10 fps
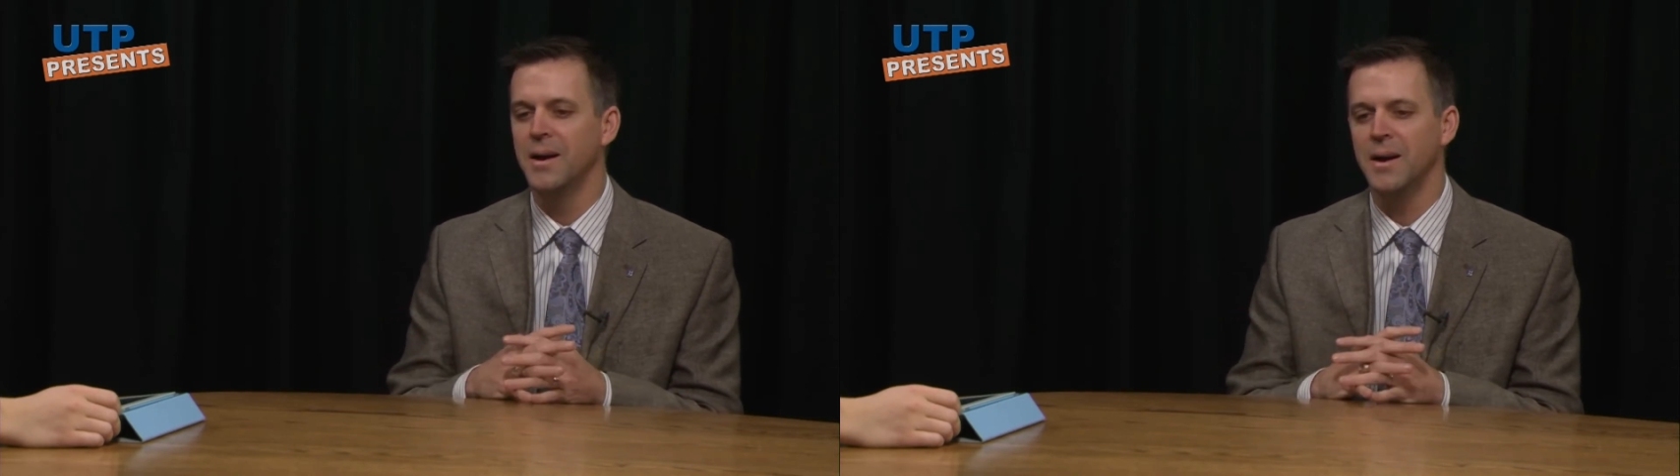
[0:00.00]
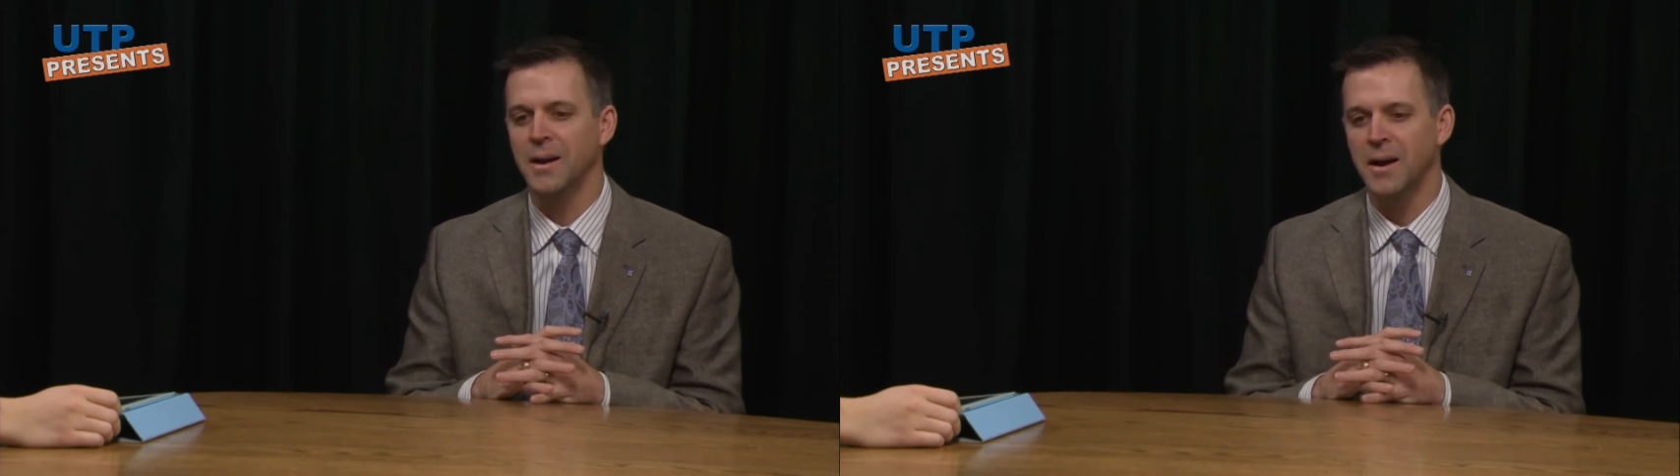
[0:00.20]

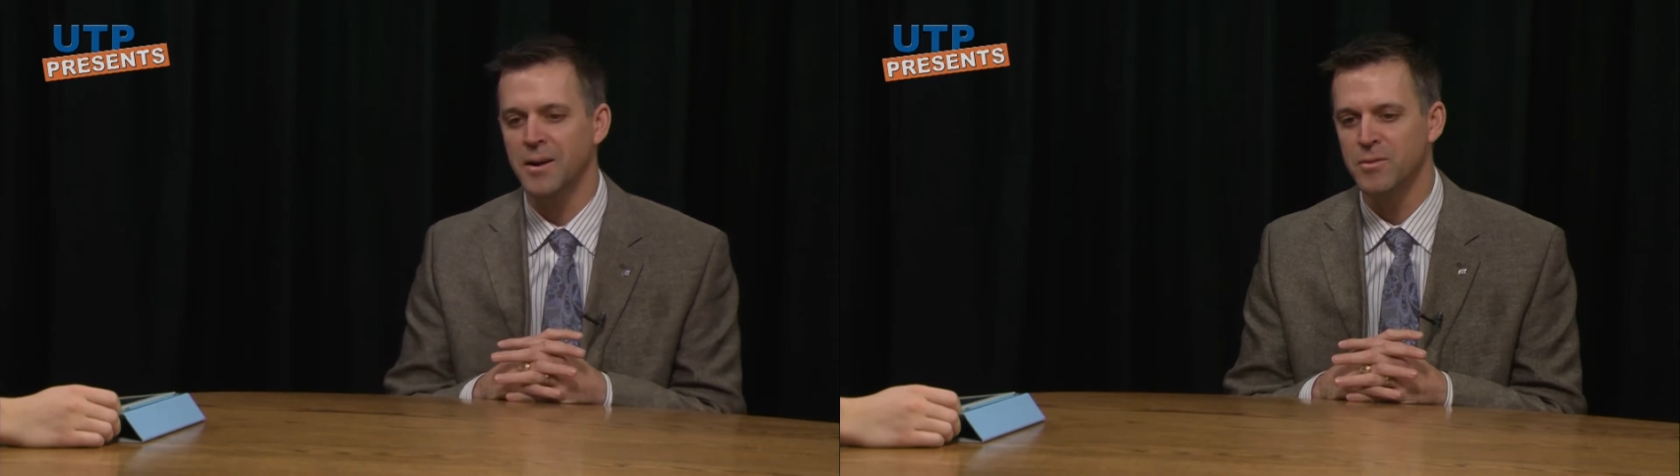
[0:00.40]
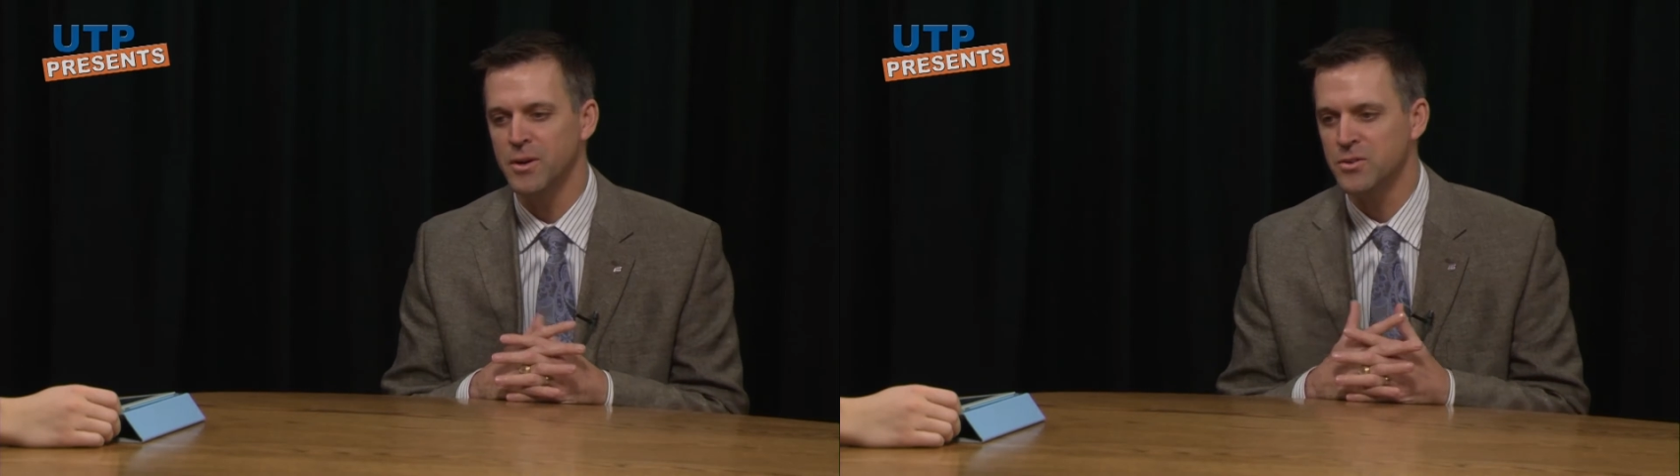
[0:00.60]
And I had
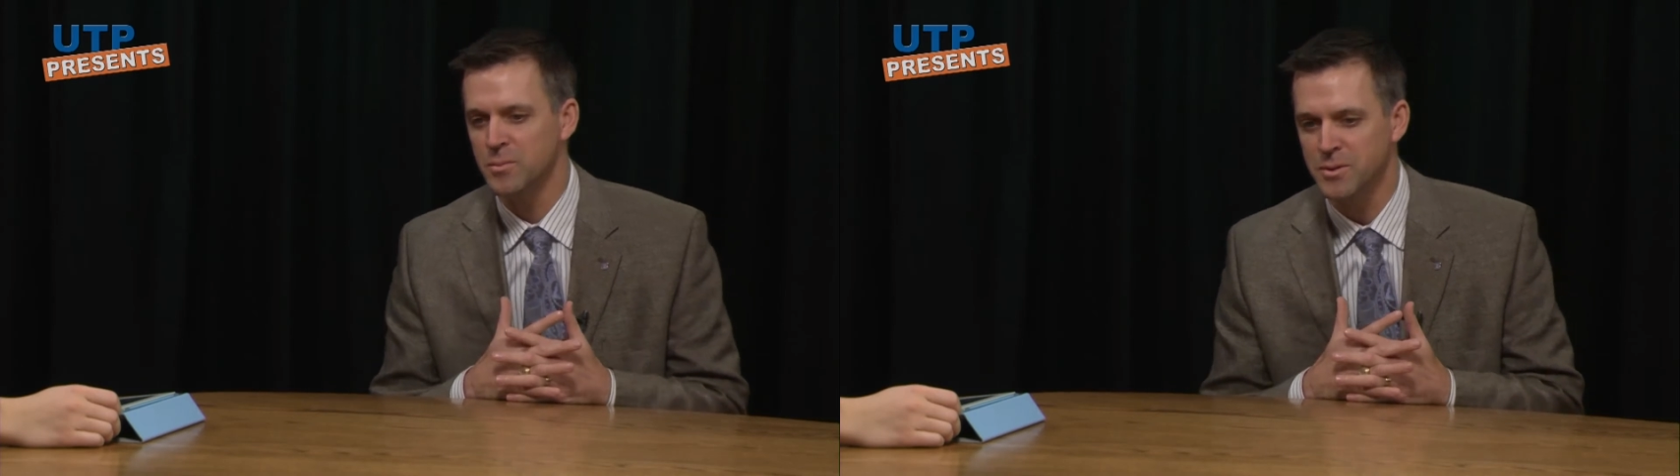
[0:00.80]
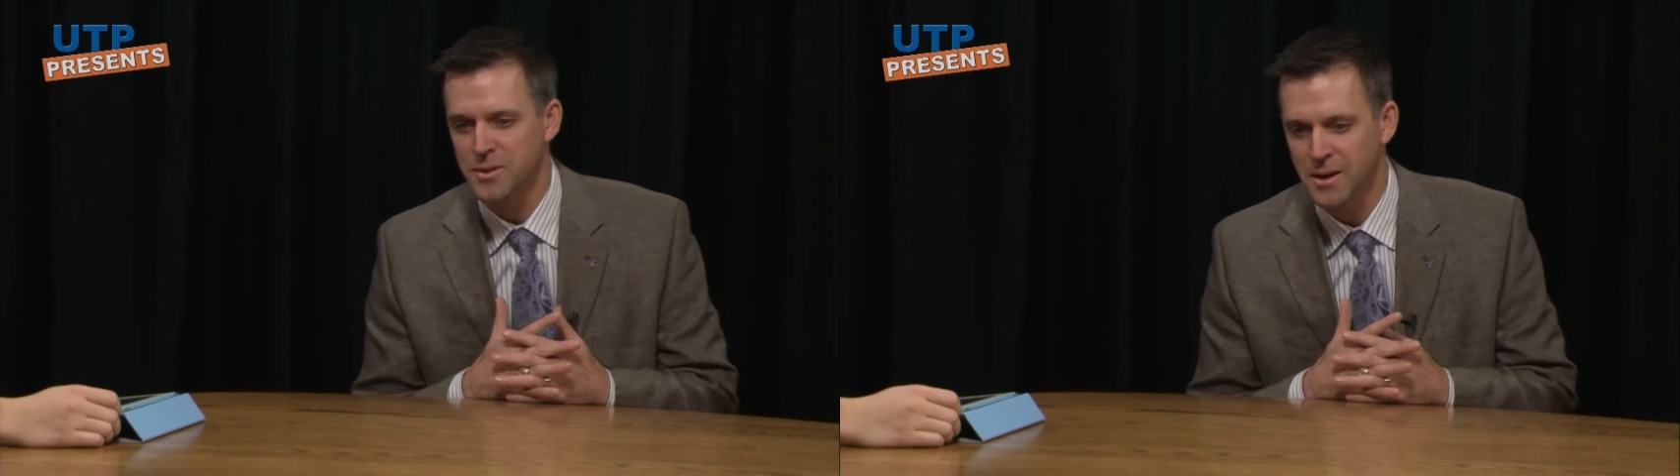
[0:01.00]
a very
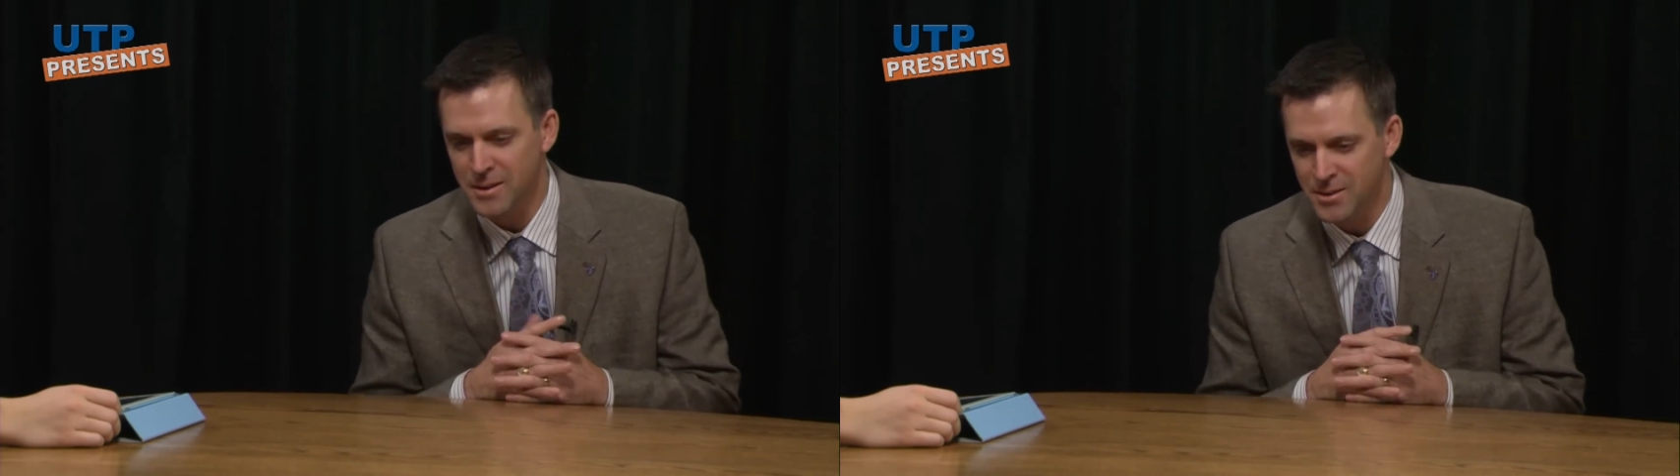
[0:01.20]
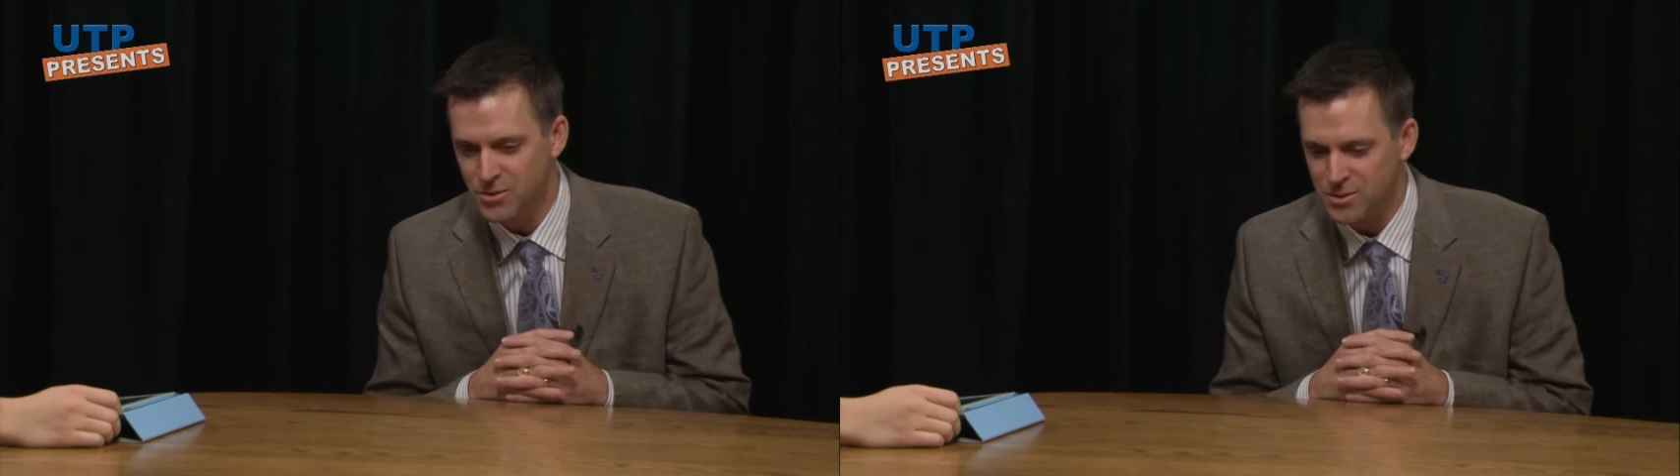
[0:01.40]

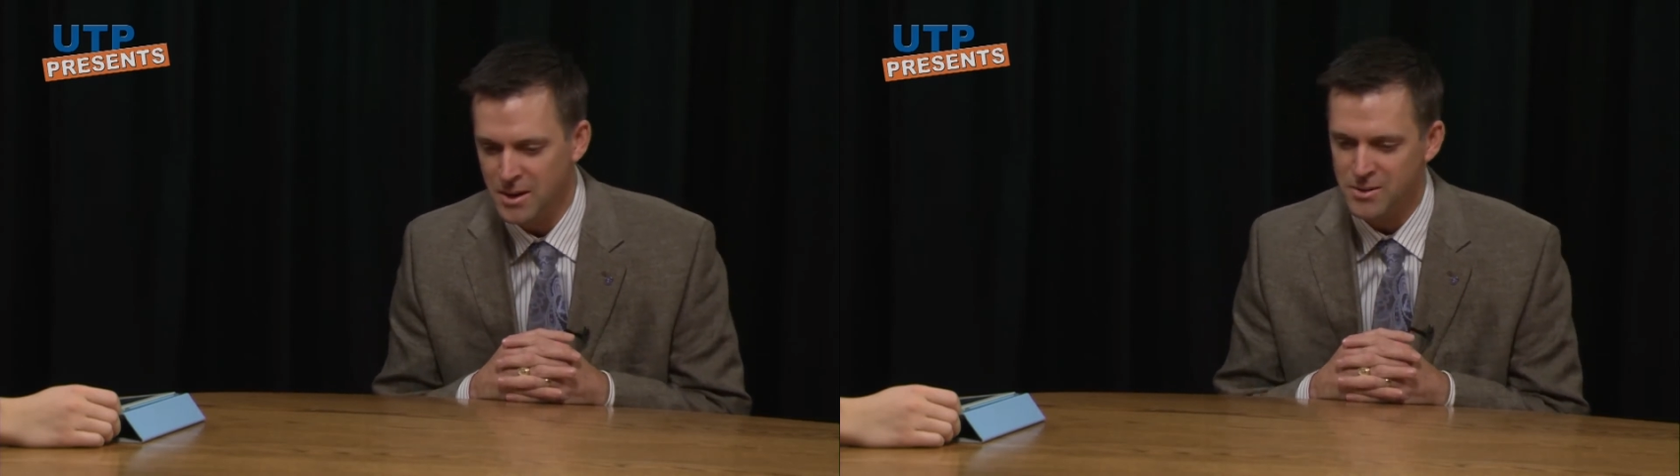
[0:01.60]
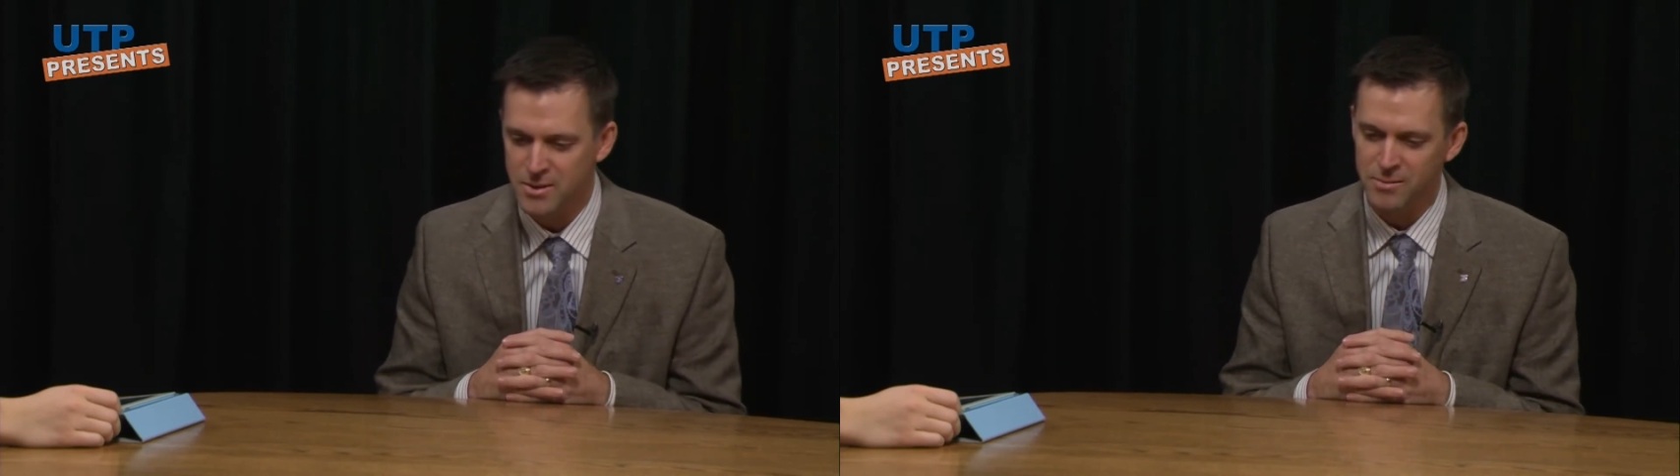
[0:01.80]
sympathetic
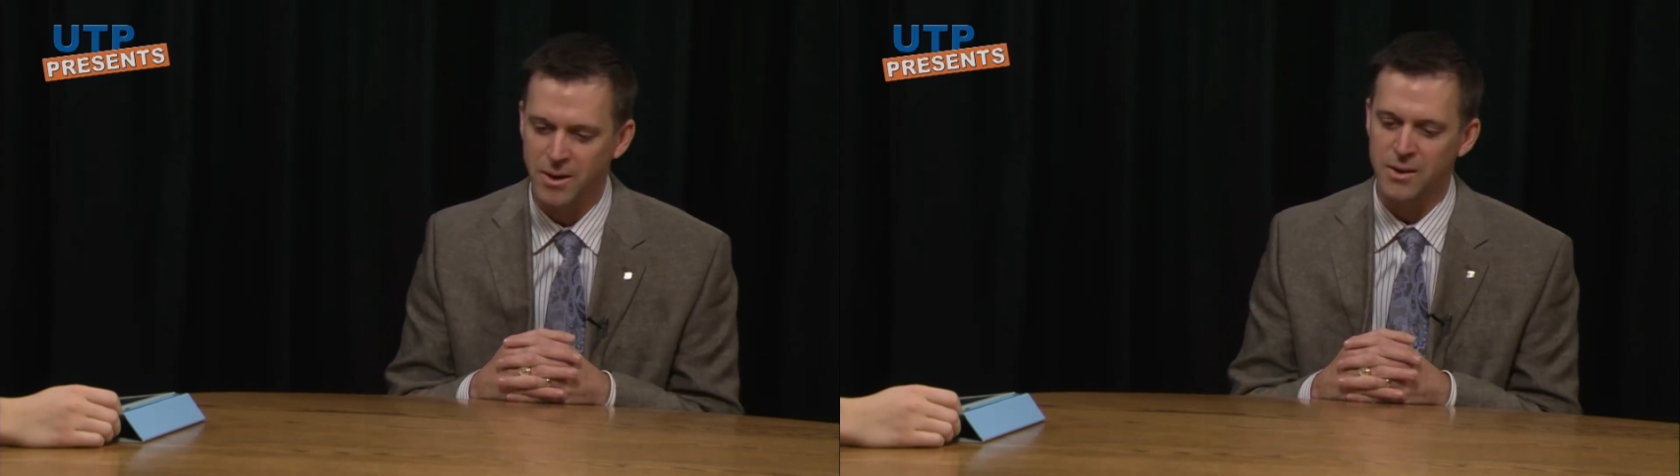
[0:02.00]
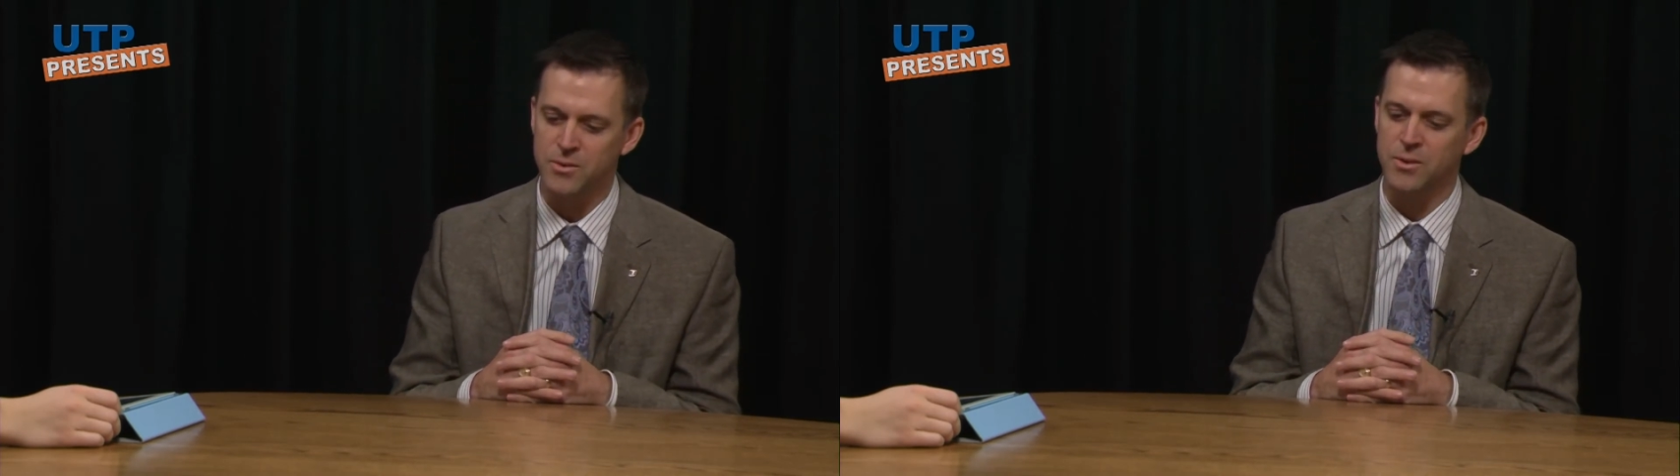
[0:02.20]
dissertation
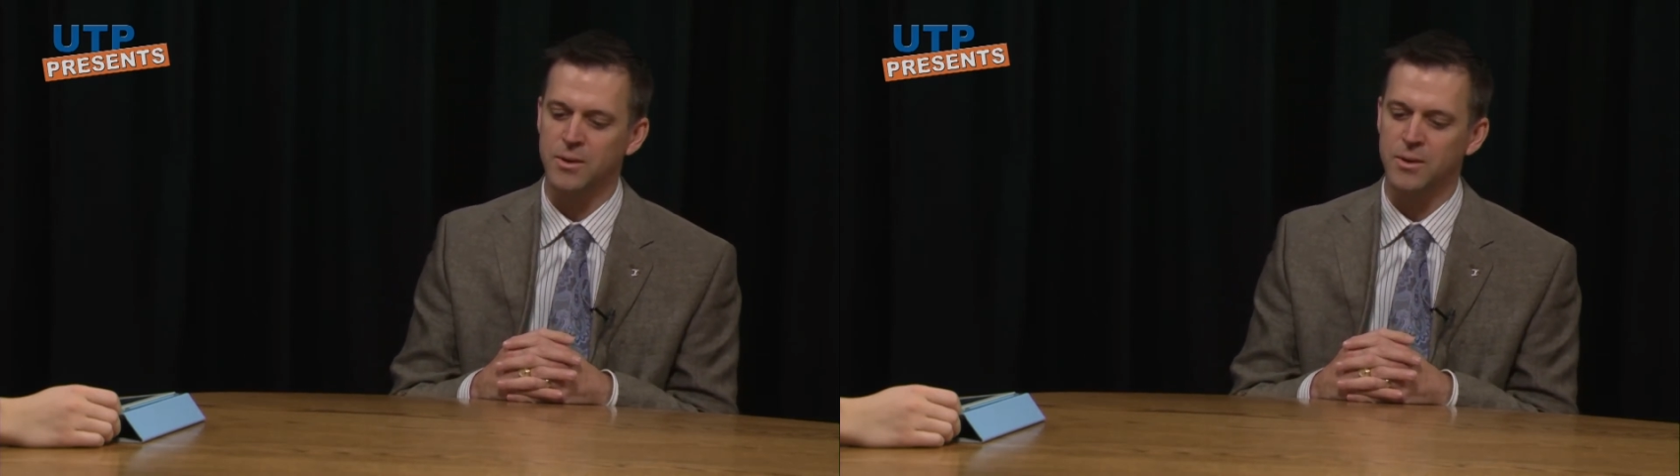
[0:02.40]
advisor,